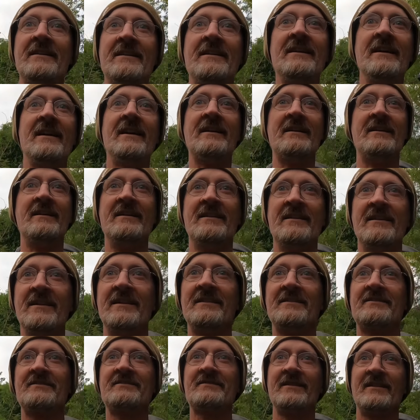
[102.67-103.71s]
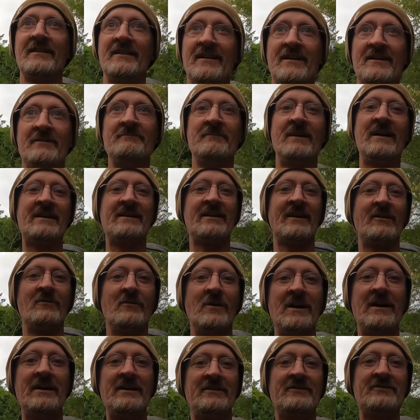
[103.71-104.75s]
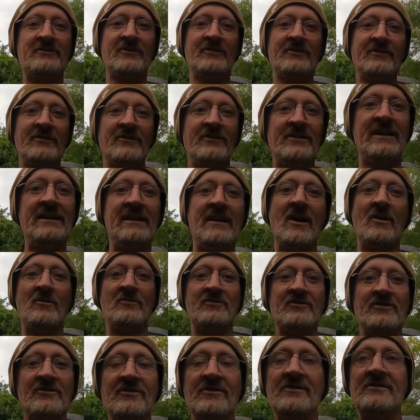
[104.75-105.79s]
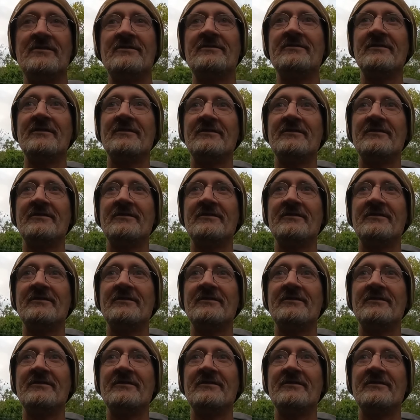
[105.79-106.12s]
yeah, let's make our way to the ocean